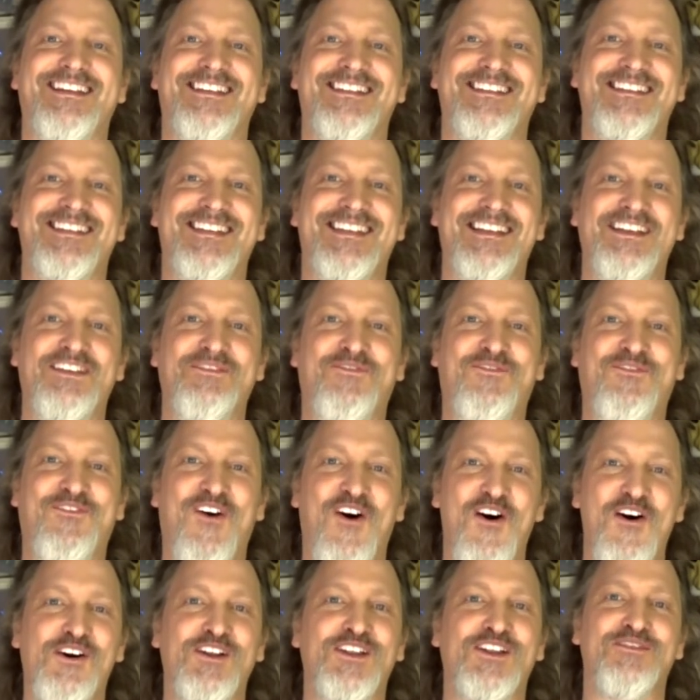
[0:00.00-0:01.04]
is the
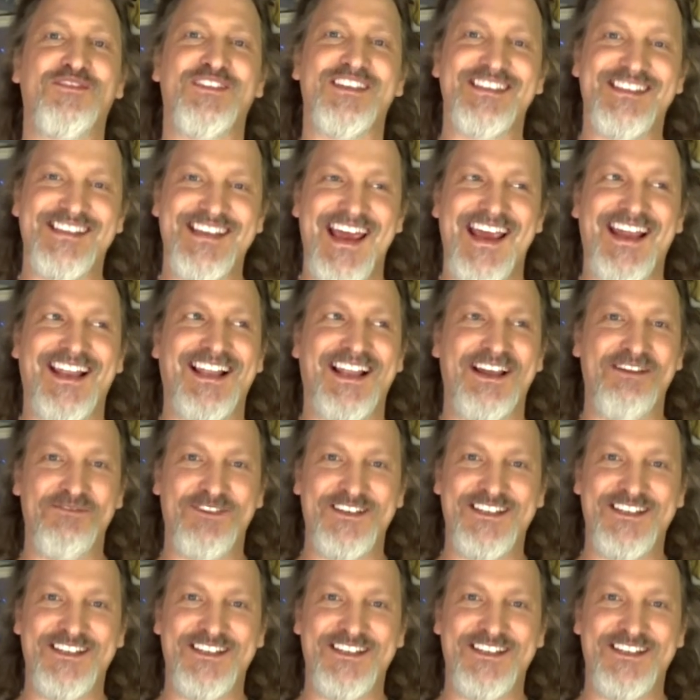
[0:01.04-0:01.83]
fall of the satellite,